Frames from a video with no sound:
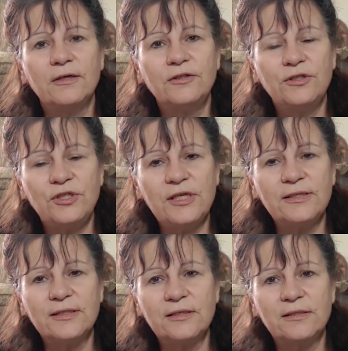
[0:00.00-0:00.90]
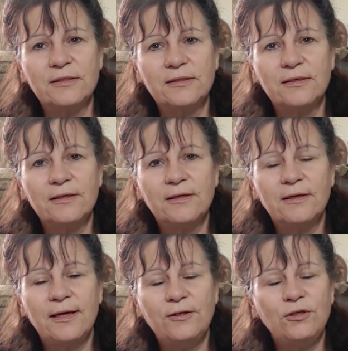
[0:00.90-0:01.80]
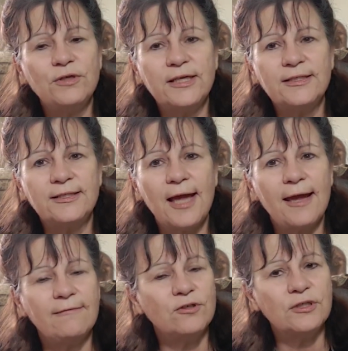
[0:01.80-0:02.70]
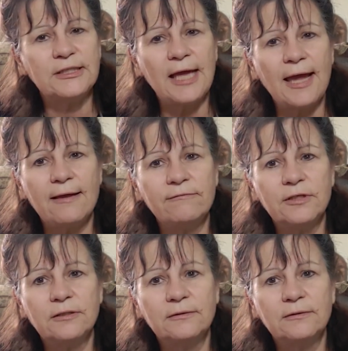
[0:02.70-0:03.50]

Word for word: to Jesus and you get saved, you're saved.